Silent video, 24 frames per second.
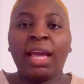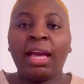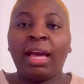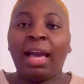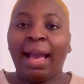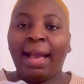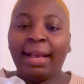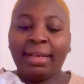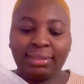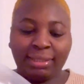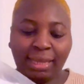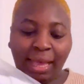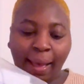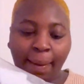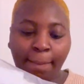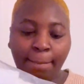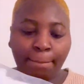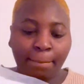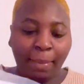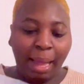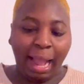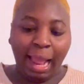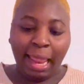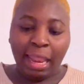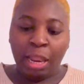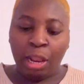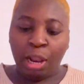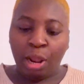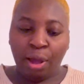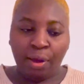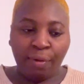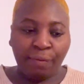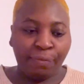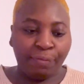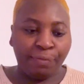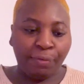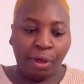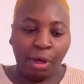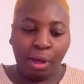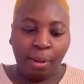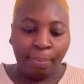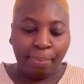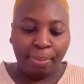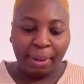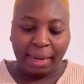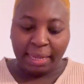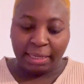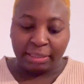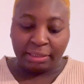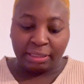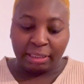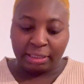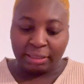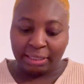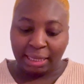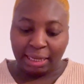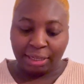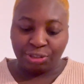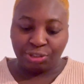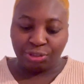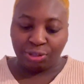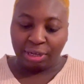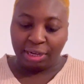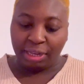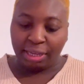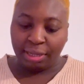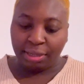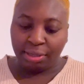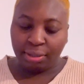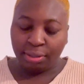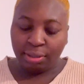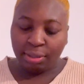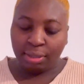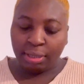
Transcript: Guys, I love blazers, actually.